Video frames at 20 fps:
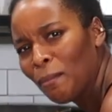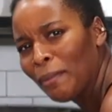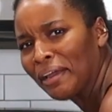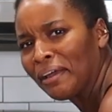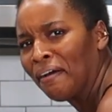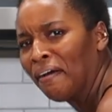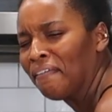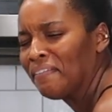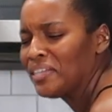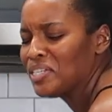my
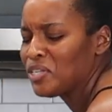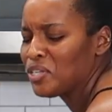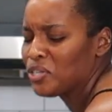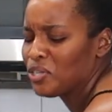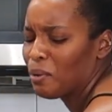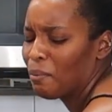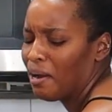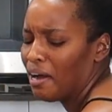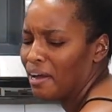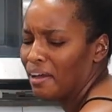God, this is
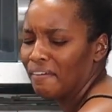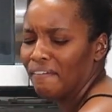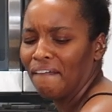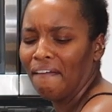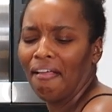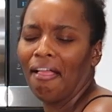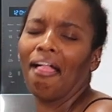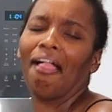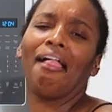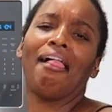so
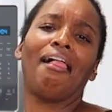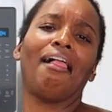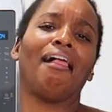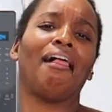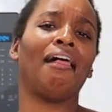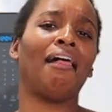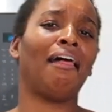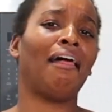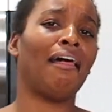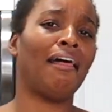
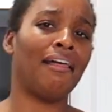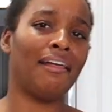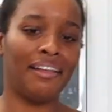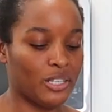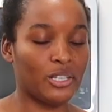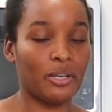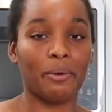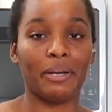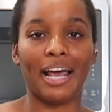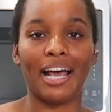hot.
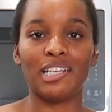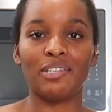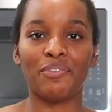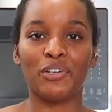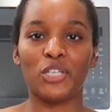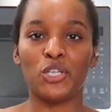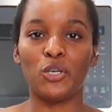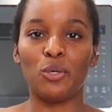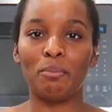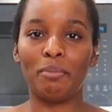So it asked for
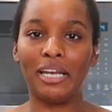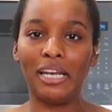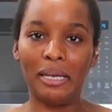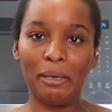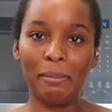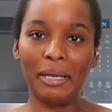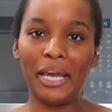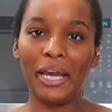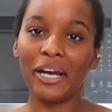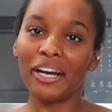2
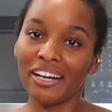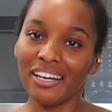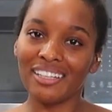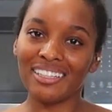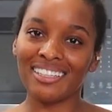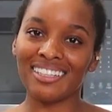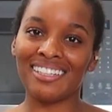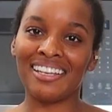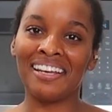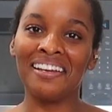medium
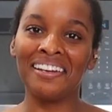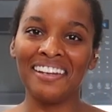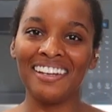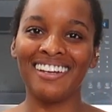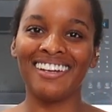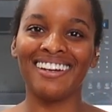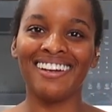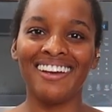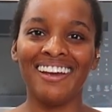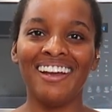carrots.
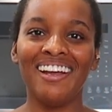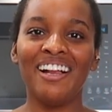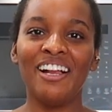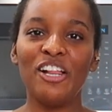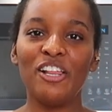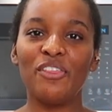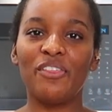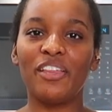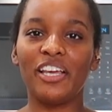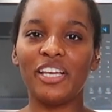
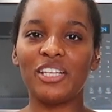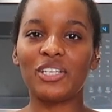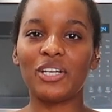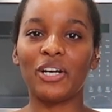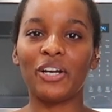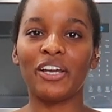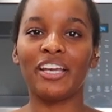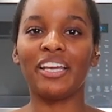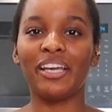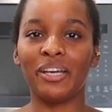These
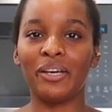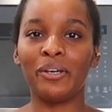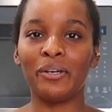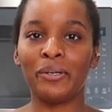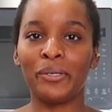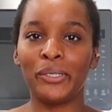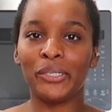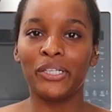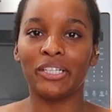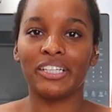are
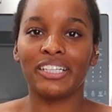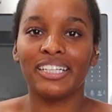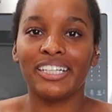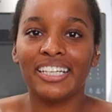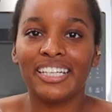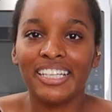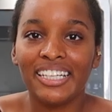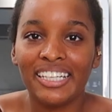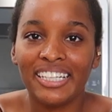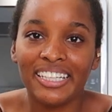huge. Look
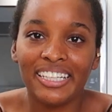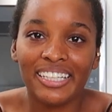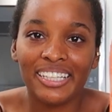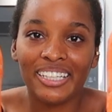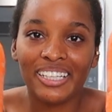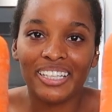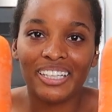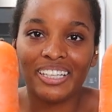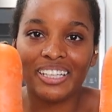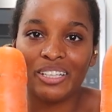at these.
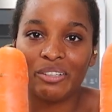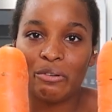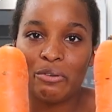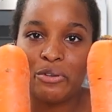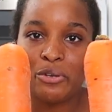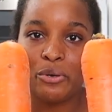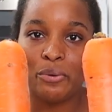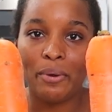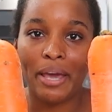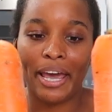These are
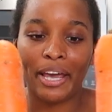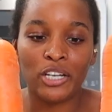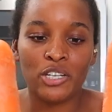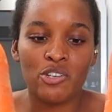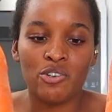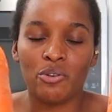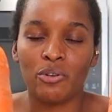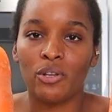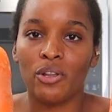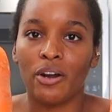2
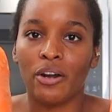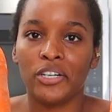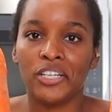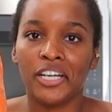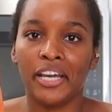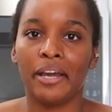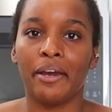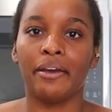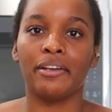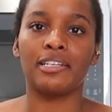extra large
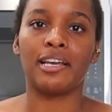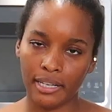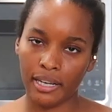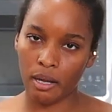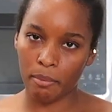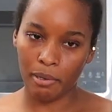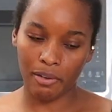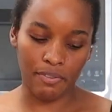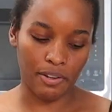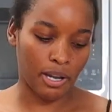carrots. I think I'll
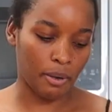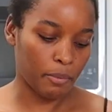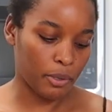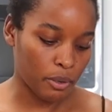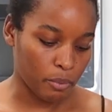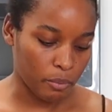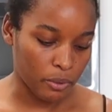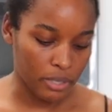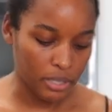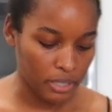be fine with
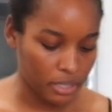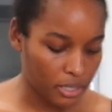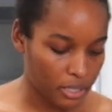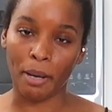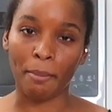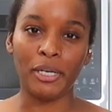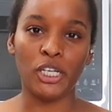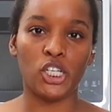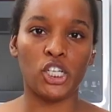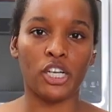1. I'm
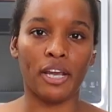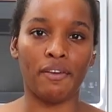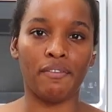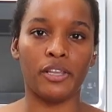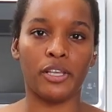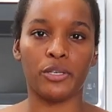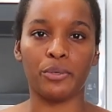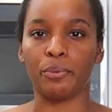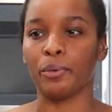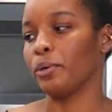gonna shave
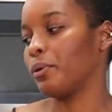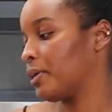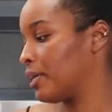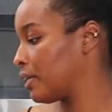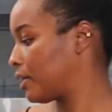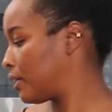this real quick.